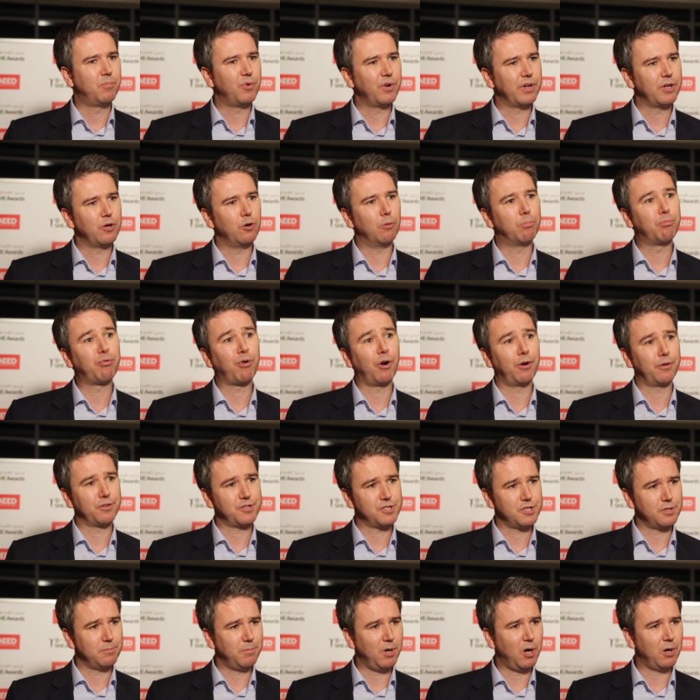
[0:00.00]
bring your
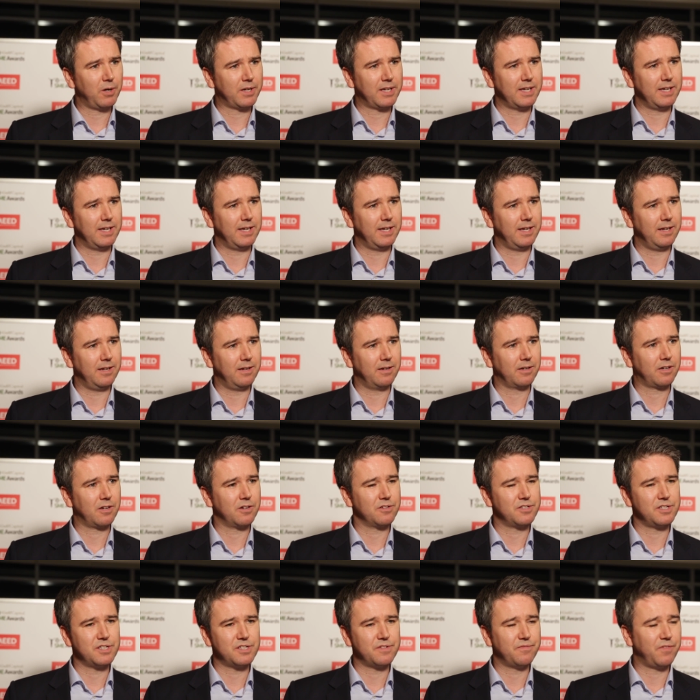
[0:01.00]
product to the market here
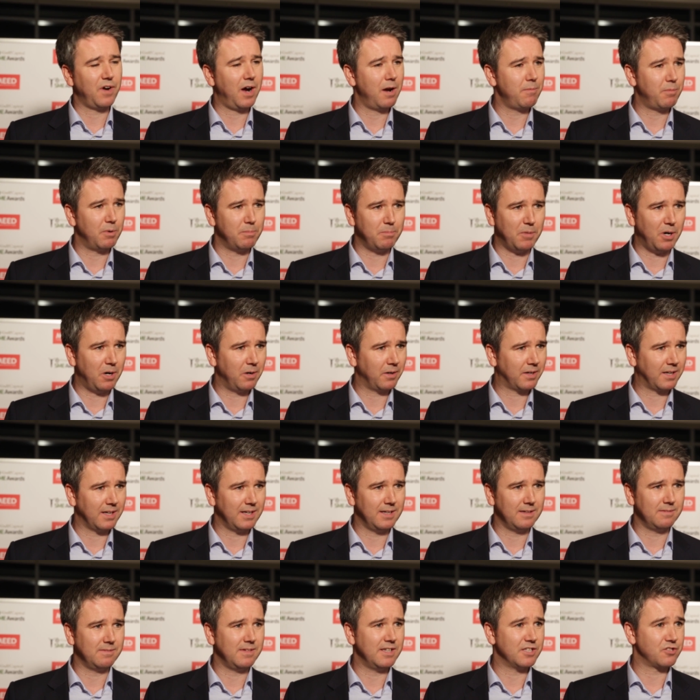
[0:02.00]
because it's a vibrant
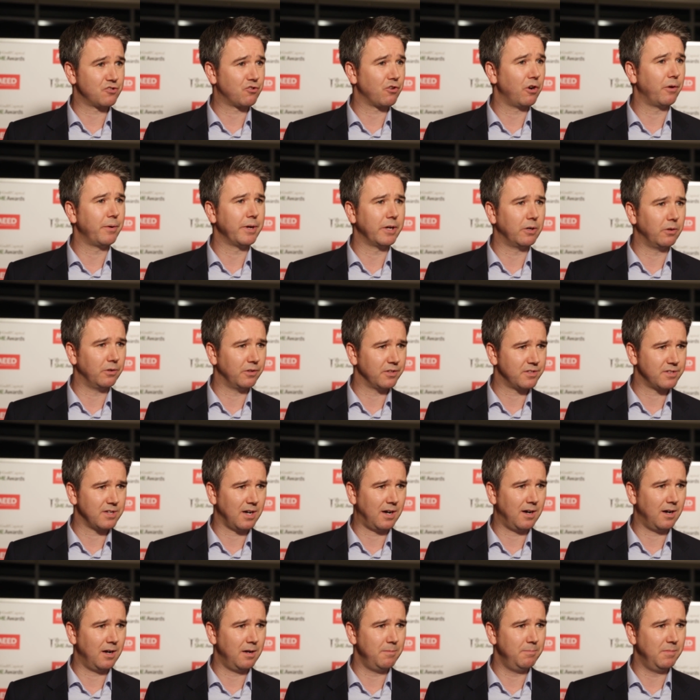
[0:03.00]
market, it's growing all the
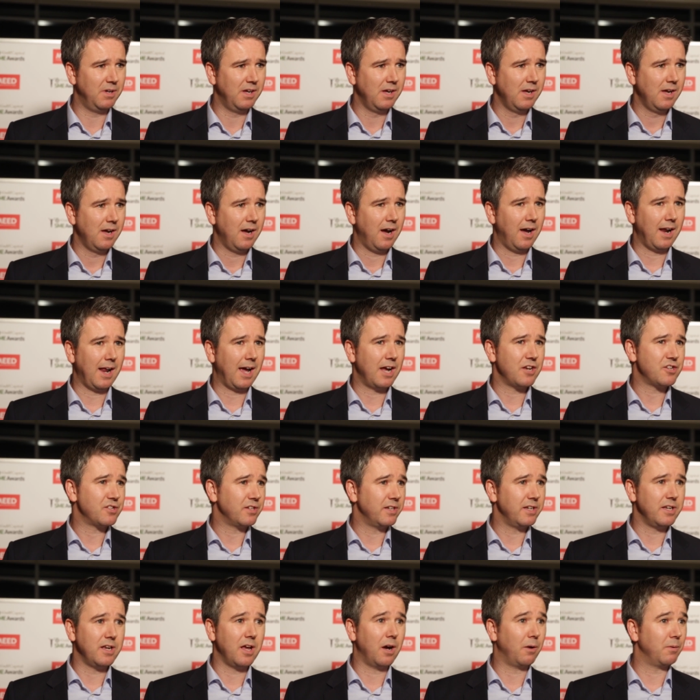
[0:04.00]
time, and
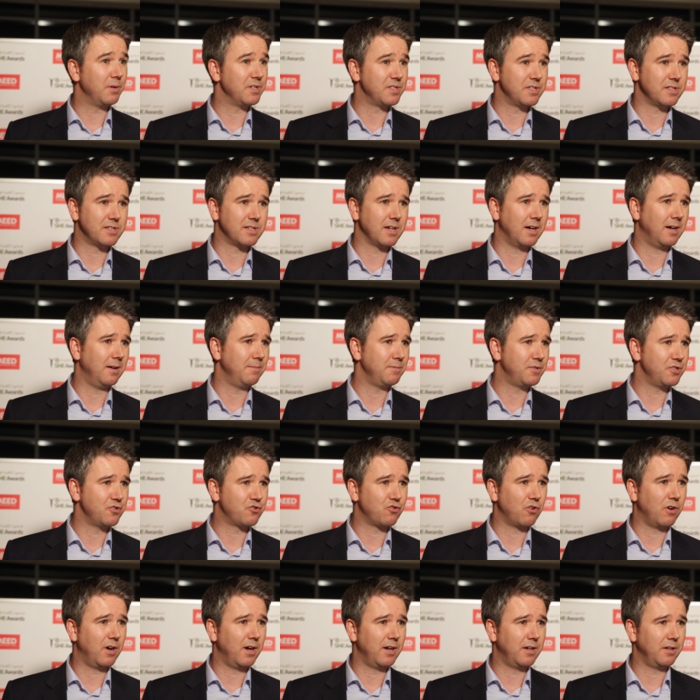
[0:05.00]
actually now is the time to
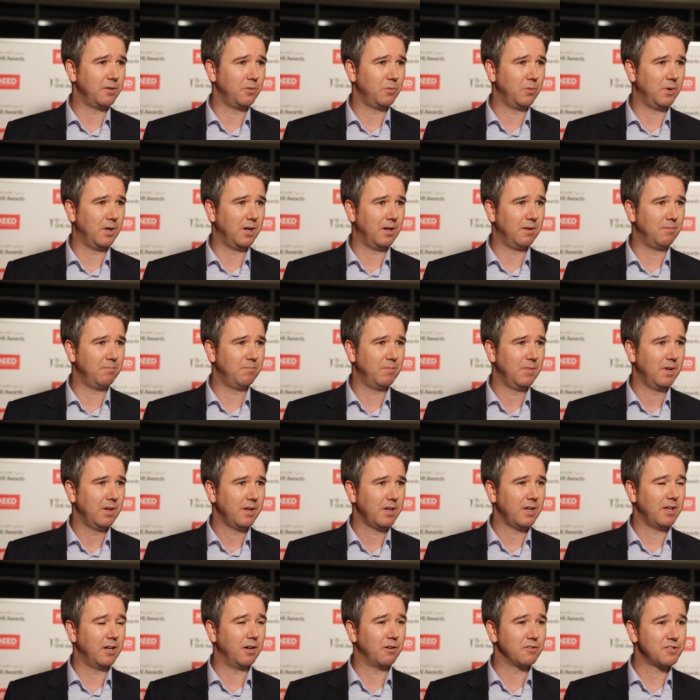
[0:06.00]
try to, um,
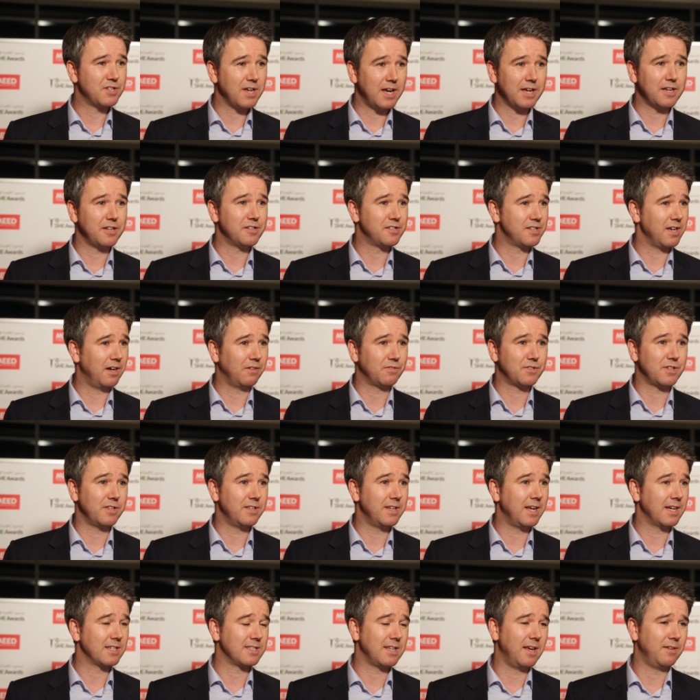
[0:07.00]
you know, take yourself to
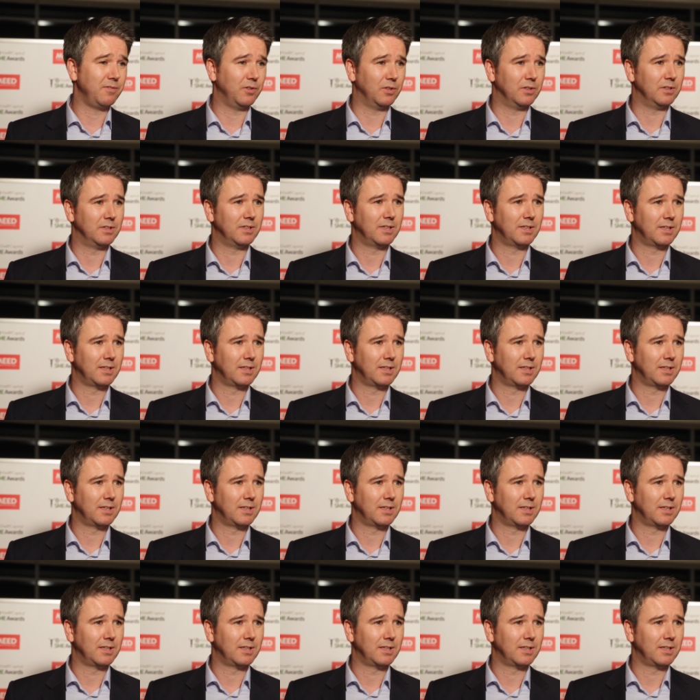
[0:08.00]
the next level.